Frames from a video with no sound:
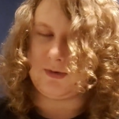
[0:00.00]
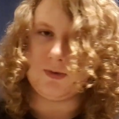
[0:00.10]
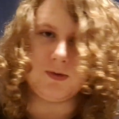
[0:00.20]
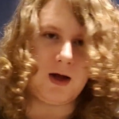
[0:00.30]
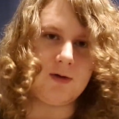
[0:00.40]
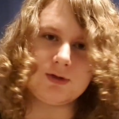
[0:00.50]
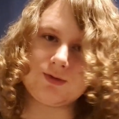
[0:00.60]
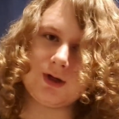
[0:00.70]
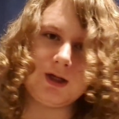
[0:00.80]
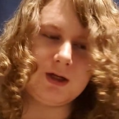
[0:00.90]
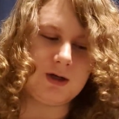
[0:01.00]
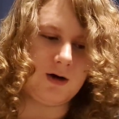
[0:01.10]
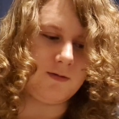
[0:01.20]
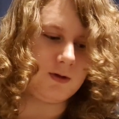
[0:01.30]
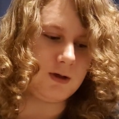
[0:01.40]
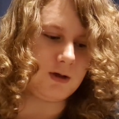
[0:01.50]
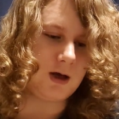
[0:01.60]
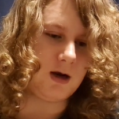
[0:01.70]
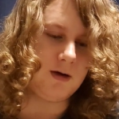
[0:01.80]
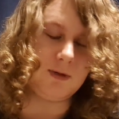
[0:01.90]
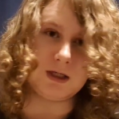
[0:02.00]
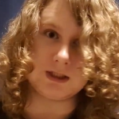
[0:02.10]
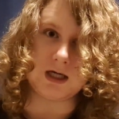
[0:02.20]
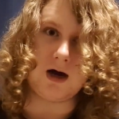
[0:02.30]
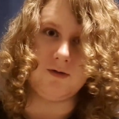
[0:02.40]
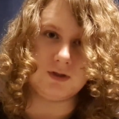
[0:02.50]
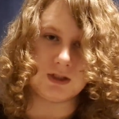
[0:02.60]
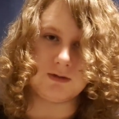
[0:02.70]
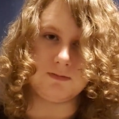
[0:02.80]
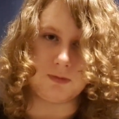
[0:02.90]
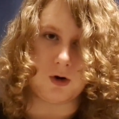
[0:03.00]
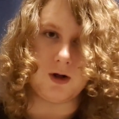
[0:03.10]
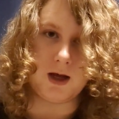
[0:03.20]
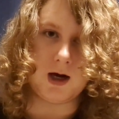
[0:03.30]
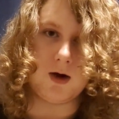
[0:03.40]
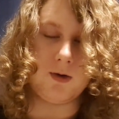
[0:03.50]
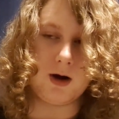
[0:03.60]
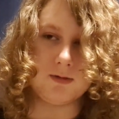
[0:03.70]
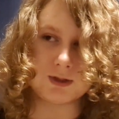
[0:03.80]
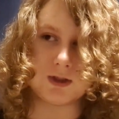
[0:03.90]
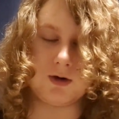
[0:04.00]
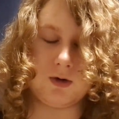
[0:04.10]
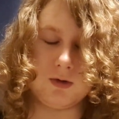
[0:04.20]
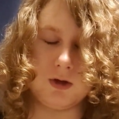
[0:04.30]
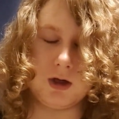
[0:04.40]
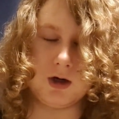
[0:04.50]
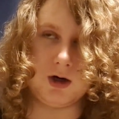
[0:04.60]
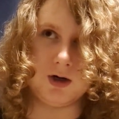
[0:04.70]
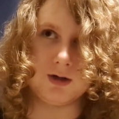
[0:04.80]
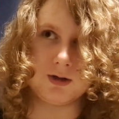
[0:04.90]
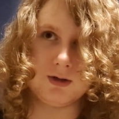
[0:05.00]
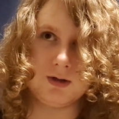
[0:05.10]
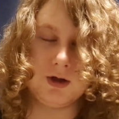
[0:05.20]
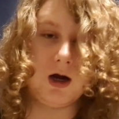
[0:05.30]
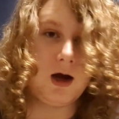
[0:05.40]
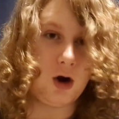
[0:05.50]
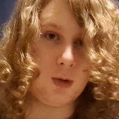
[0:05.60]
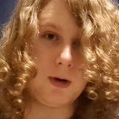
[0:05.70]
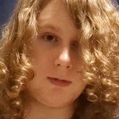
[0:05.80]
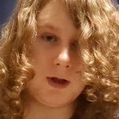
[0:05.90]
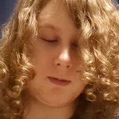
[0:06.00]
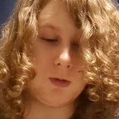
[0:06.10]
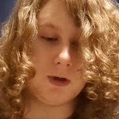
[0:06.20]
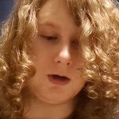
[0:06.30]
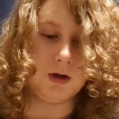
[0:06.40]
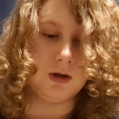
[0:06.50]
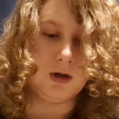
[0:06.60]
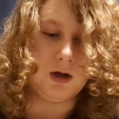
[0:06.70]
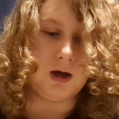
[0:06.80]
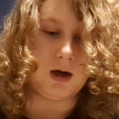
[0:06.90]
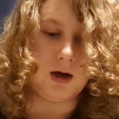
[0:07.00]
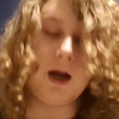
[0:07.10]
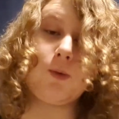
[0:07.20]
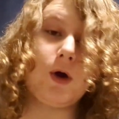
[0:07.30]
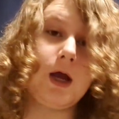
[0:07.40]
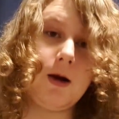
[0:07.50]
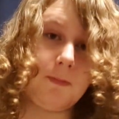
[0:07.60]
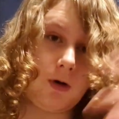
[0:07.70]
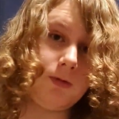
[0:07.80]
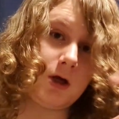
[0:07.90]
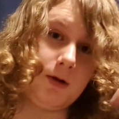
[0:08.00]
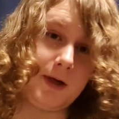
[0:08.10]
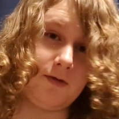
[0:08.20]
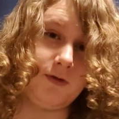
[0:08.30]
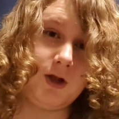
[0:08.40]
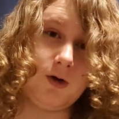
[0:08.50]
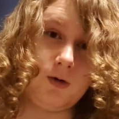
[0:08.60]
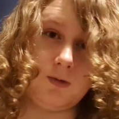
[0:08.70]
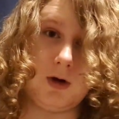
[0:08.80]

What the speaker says: was really tough to kind of, because I've just brought that out and I was like, holy God, I remember that moment. Anyway, I'm probably going to make a video,